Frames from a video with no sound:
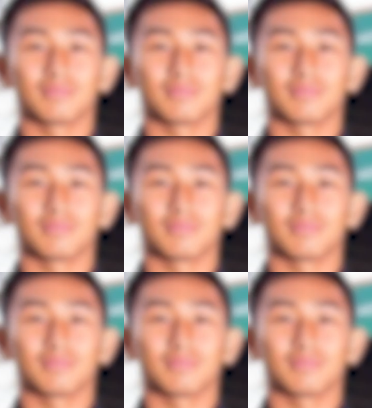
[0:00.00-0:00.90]

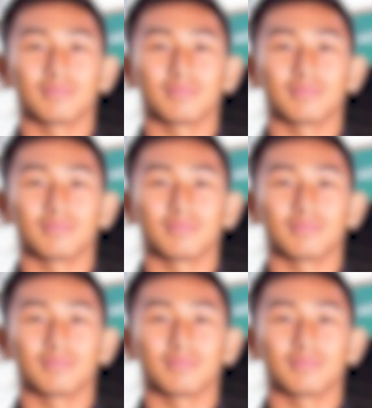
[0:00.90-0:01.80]

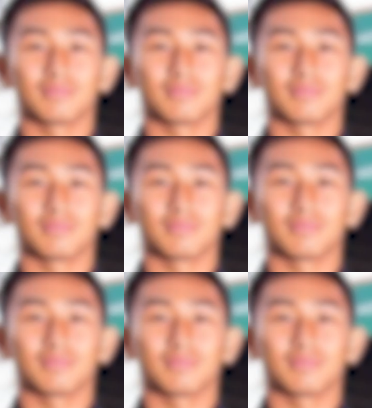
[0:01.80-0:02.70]

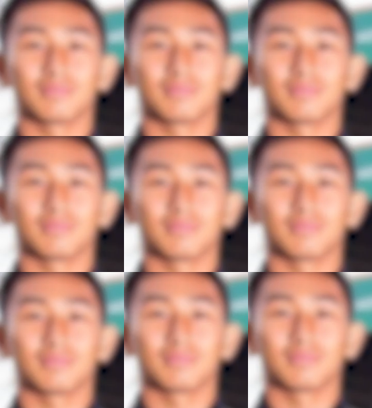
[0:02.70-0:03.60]

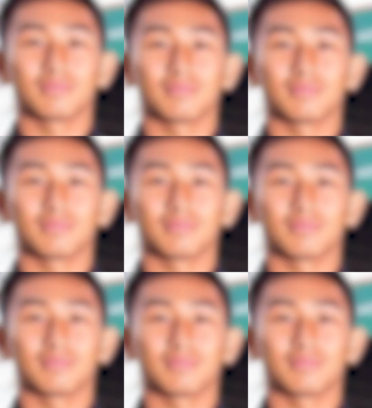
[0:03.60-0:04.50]

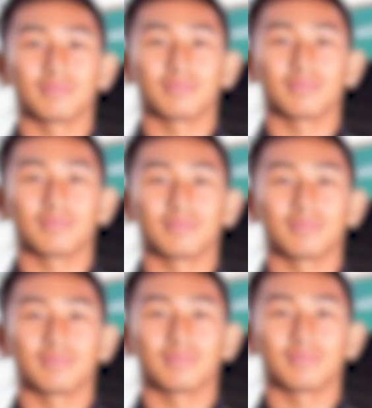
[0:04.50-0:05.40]

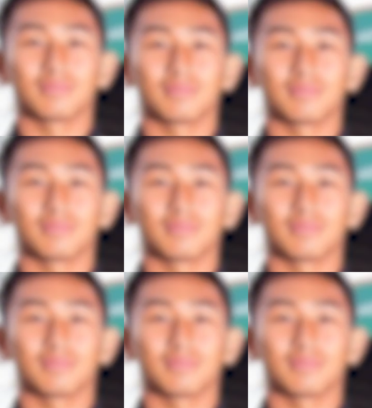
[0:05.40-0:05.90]
(silent)